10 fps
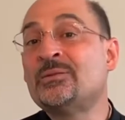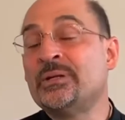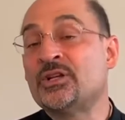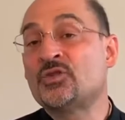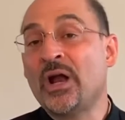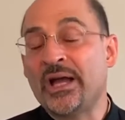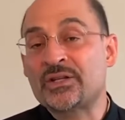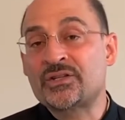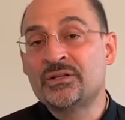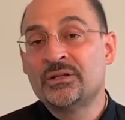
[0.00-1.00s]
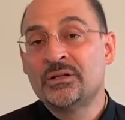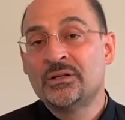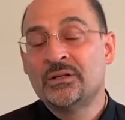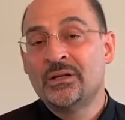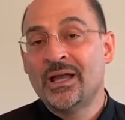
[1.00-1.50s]
to be addressed
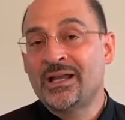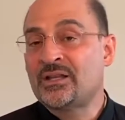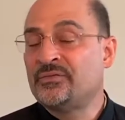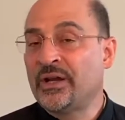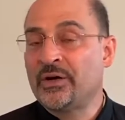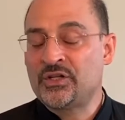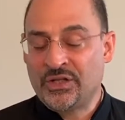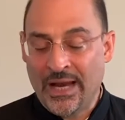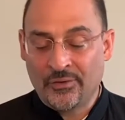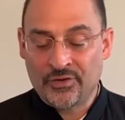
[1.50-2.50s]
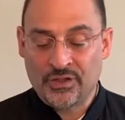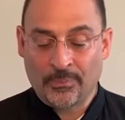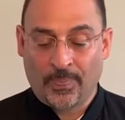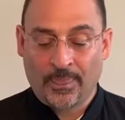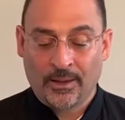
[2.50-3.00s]
and it's very challenging.